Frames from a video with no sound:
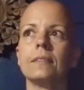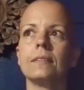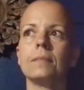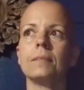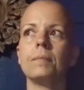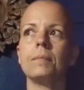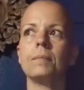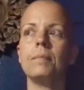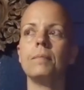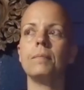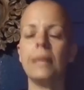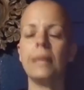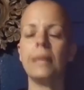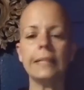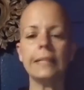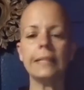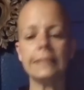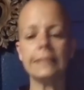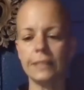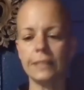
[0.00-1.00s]
many
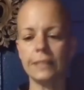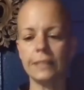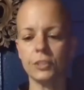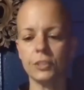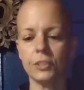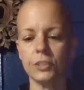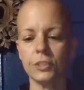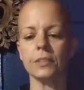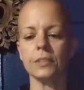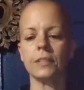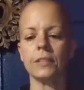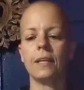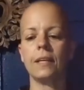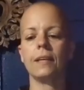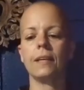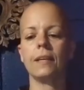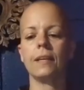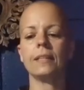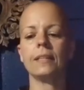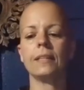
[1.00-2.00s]
teachers
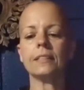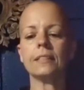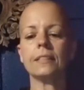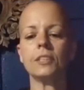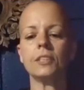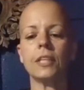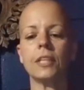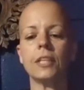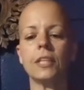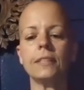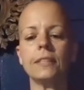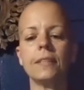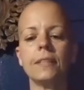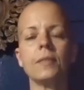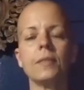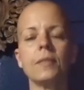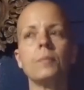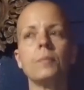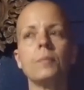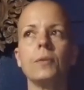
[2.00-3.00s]
that suggest that the
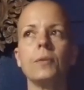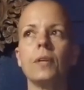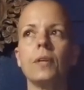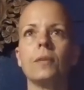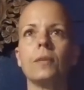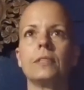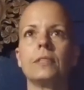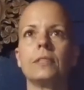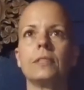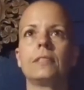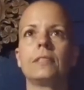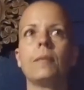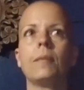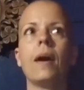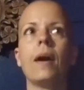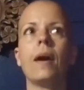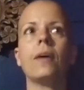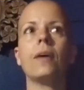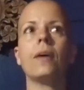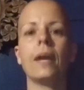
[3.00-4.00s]
Buddha was
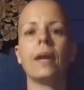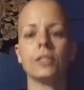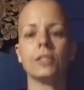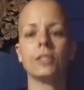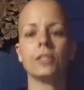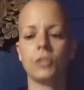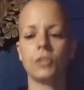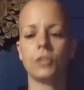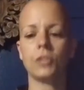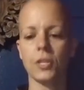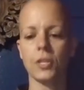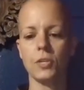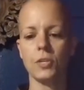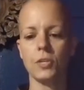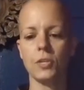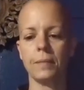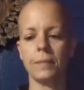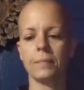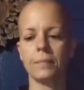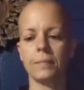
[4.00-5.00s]
somehow extra human,
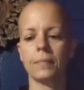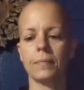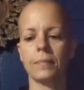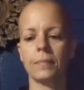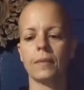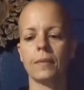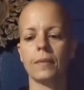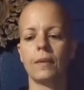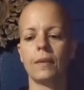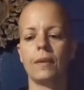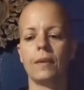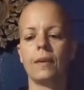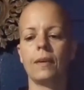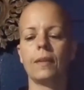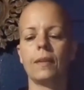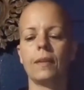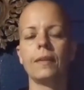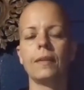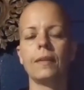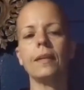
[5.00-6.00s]

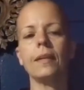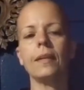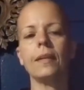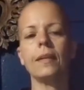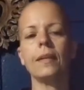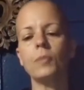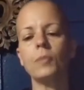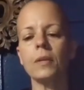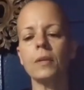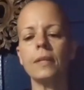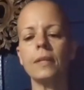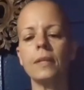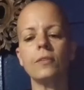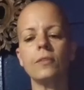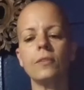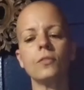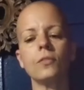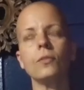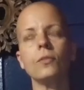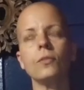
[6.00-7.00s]
that he
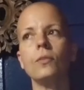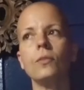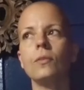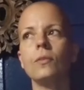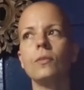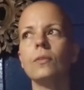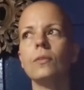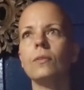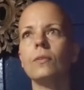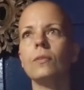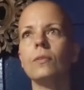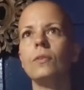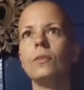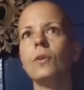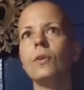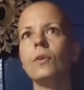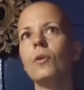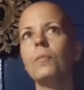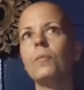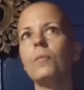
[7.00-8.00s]
experienced
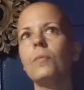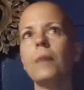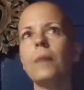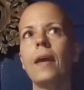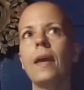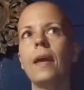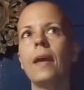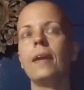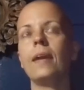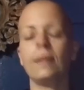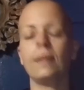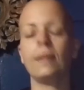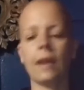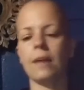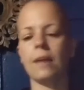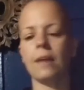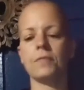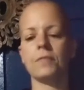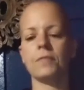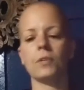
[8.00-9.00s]
no pain
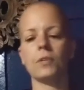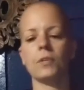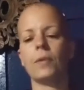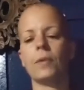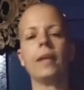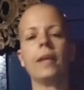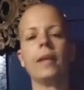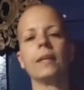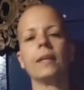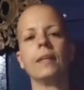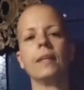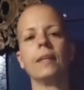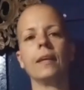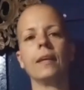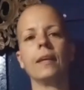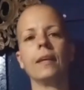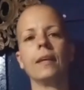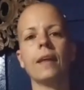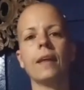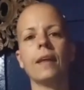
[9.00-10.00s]
after awakening,
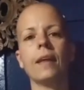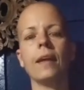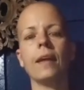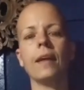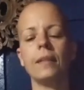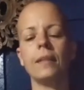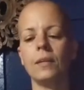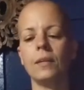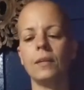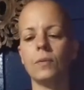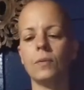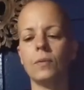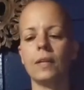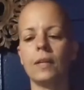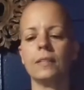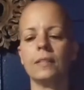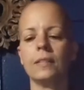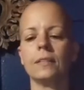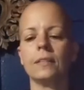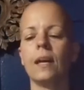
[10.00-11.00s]
that he
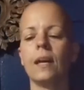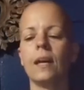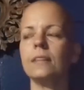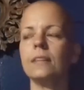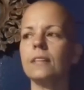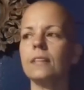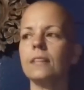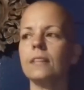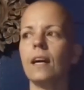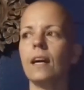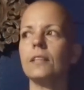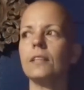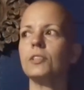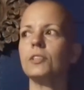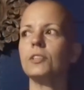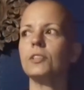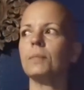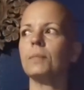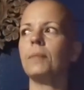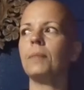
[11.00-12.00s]
was untouched
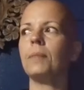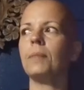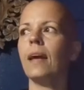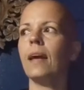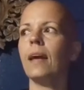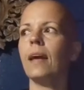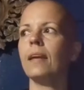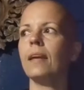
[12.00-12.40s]
by